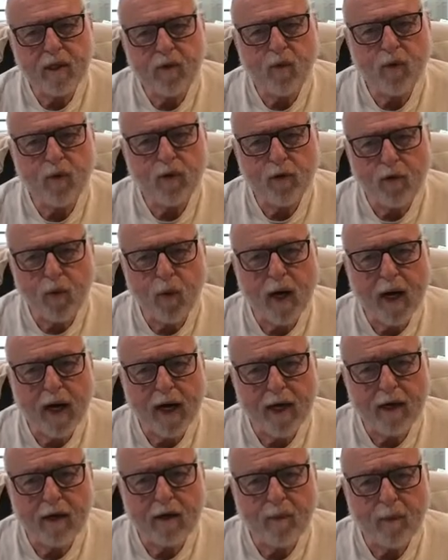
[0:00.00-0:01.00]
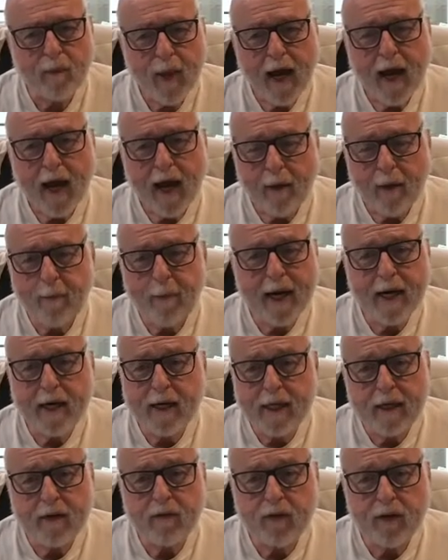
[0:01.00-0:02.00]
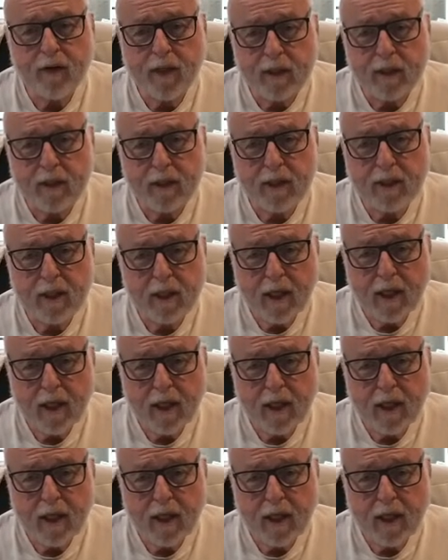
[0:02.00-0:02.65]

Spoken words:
worthwhile and made a difference.